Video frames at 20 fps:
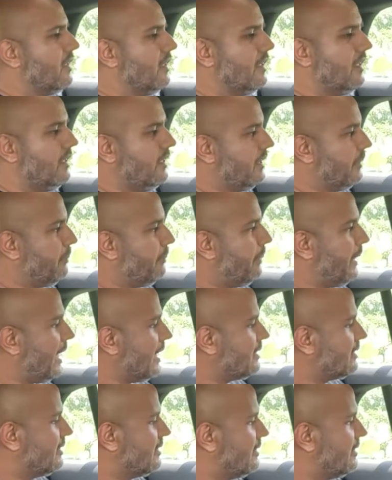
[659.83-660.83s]
in the
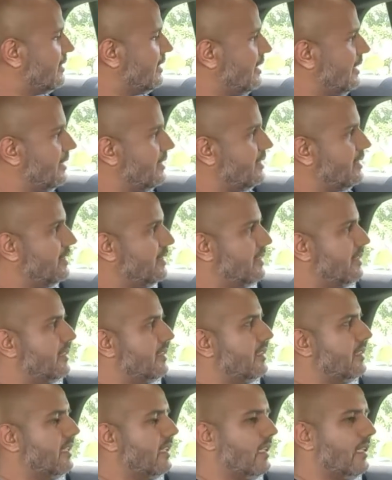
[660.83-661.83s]
back
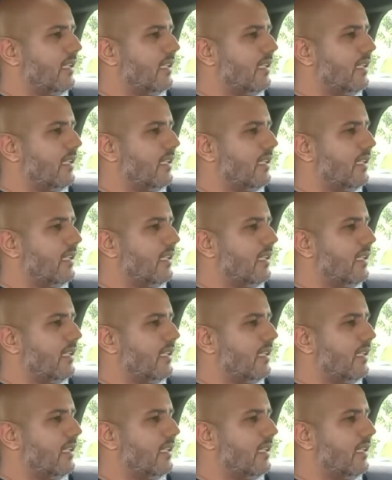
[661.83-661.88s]
seats,